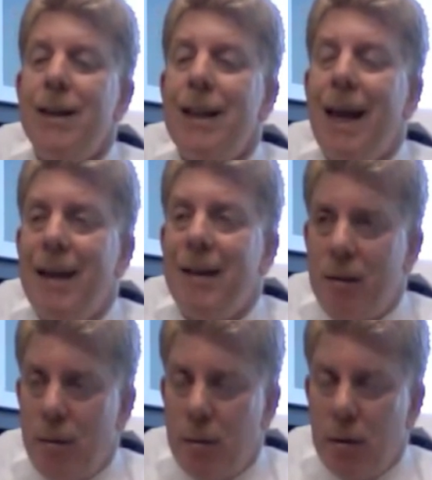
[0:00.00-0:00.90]
Late
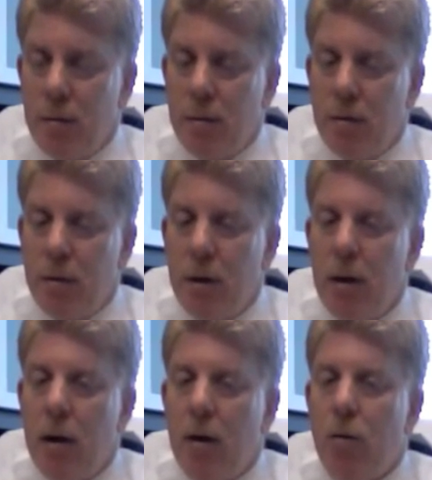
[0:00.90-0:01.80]
symptoms
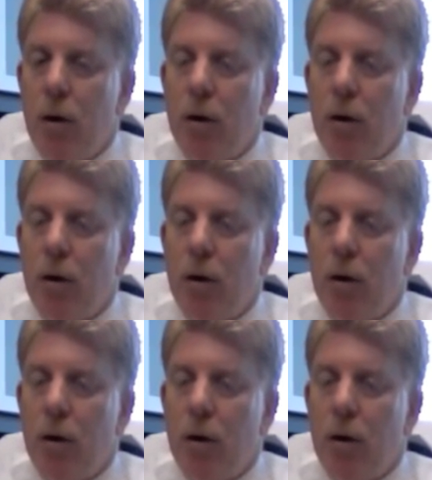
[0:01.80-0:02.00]
would